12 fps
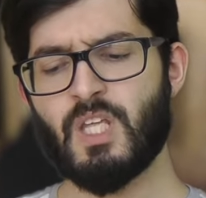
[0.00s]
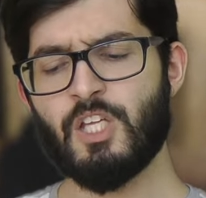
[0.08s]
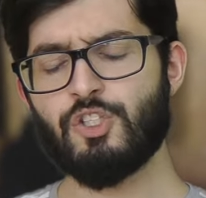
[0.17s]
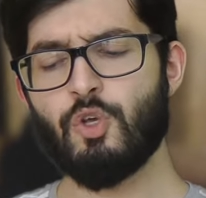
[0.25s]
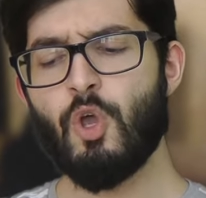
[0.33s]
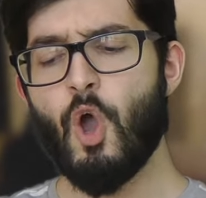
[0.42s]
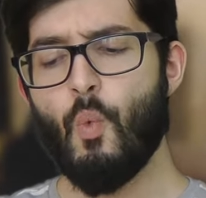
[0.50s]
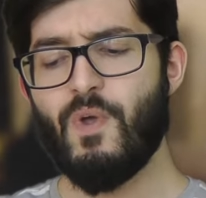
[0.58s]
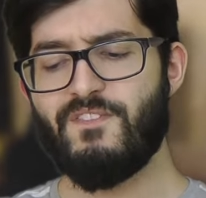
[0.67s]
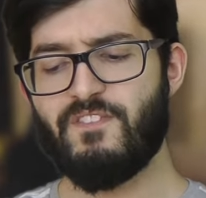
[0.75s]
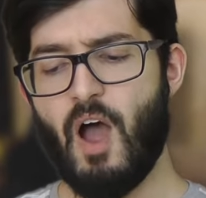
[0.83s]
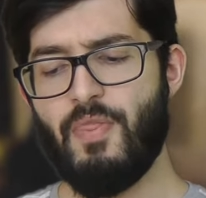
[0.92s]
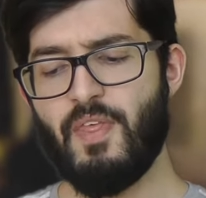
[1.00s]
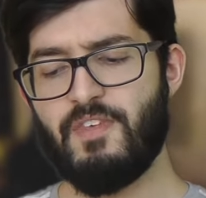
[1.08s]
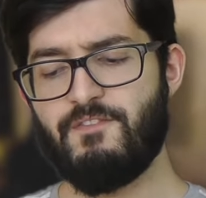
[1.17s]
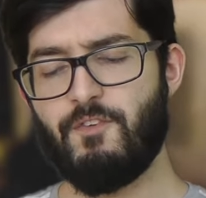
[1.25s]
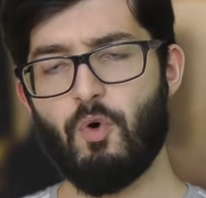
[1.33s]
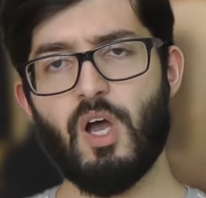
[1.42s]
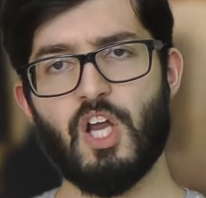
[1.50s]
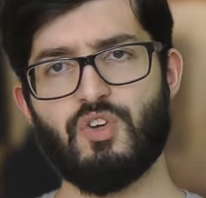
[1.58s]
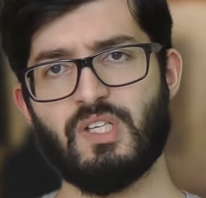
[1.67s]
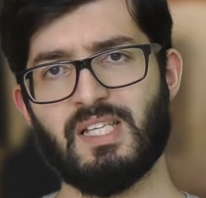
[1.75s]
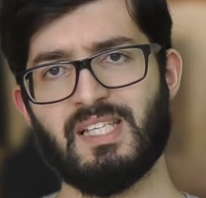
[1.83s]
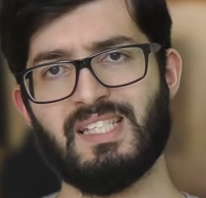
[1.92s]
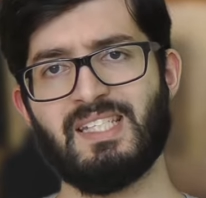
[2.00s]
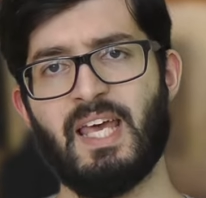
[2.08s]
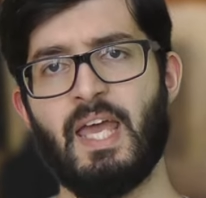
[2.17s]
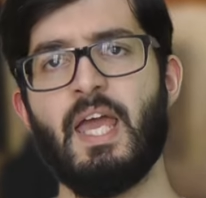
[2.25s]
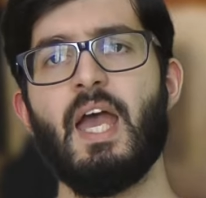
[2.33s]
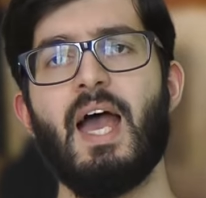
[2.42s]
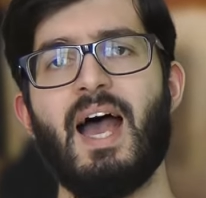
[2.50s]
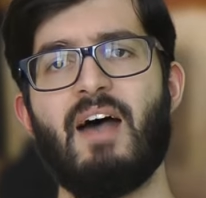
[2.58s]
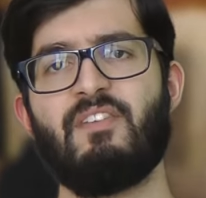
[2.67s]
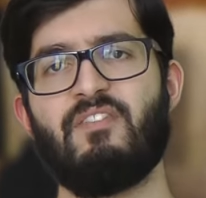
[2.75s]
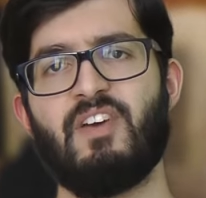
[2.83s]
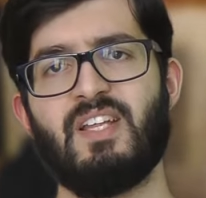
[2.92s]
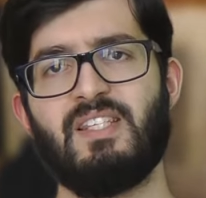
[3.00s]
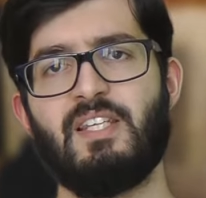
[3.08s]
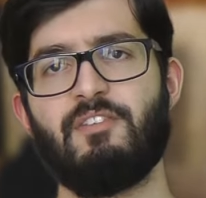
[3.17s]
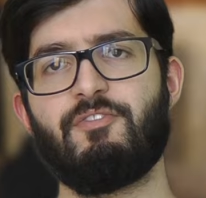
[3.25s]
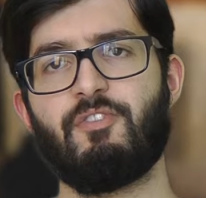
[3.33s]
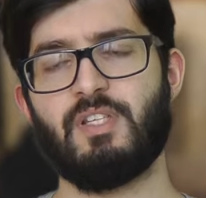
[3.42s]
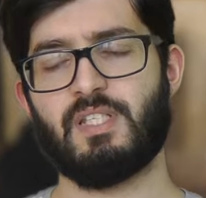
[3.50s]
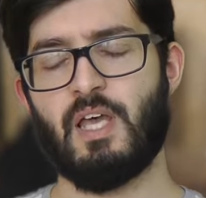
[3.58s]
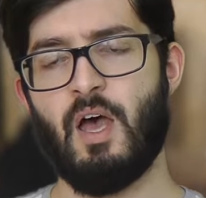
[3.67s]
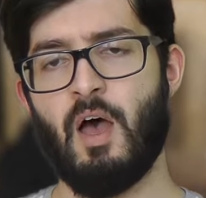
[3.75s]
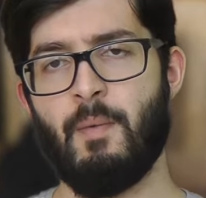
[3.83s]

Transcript: And so we find that the four countries, as I say, have a very different